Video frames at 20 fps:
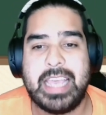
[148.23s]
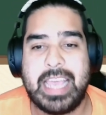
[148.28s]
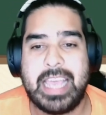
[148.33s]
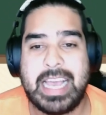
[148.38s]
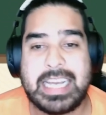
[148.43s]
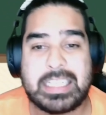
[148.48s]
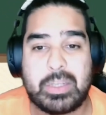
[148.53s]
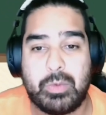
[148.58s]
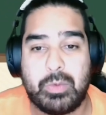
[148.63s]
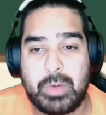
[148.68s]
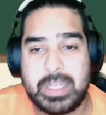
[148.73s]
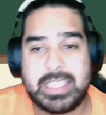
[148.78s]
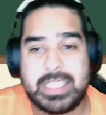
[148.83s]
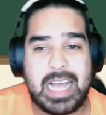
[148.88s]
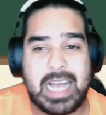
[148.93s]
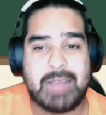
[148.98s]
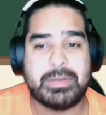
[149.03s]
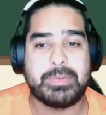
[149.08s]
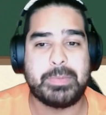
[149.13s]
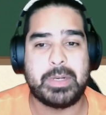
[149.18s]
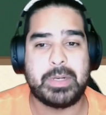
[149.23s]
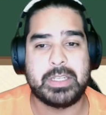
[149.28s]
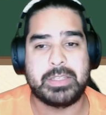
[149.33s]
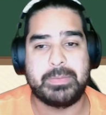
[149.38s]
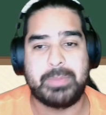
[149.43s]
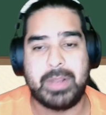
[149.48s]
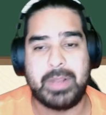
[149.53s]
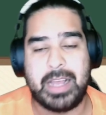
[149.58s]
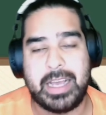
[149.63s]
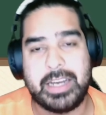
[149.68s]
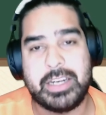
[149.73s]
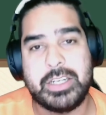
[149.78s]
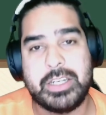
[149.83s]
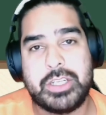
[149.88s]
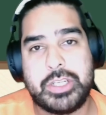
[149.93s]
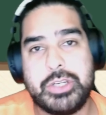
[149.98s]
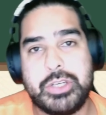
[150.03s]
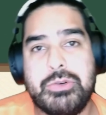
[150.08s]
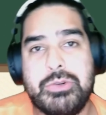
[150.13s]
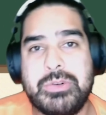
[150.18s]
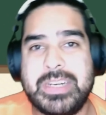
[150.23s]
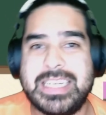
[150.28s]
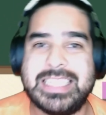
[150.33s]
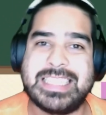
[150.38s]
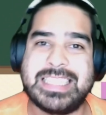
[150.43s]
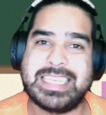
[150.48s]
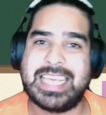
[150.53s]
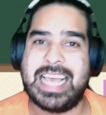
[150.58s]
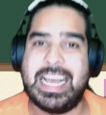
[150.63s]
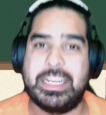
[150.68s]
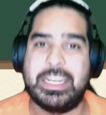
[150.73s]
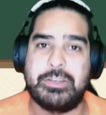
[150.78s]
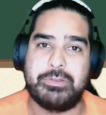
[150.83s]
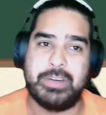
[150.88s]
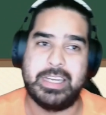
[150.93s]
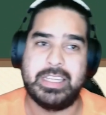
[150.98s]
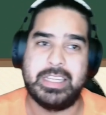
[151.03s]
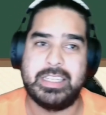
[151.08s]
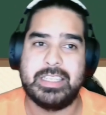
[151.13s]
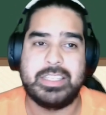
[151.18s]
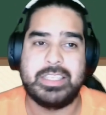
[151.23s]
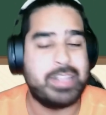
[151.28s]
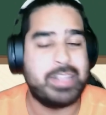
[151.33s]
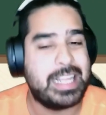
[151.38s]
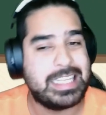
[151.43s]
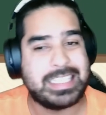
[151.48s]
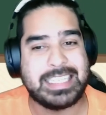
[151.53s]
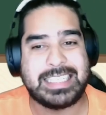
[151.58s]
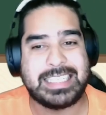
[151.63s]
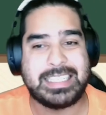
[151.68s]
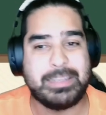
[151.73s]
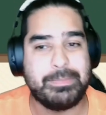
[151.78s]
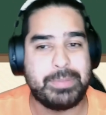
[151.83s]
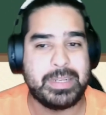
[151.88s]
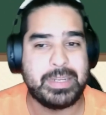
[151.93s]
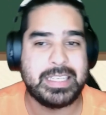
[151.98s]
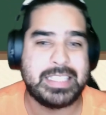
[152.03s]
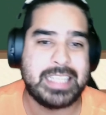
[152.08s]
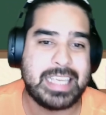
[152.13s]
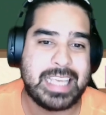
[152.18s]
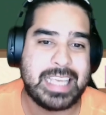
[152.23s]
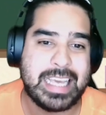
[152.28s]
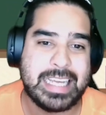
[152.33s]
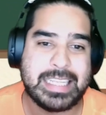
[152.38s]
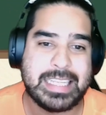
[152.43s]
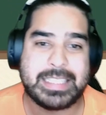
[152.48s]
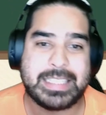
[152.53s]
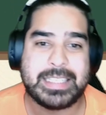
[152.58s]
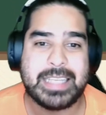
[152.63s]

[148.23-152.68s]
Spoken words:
It has a 1x multiplier to its catch rate, so that's as simple as it gets.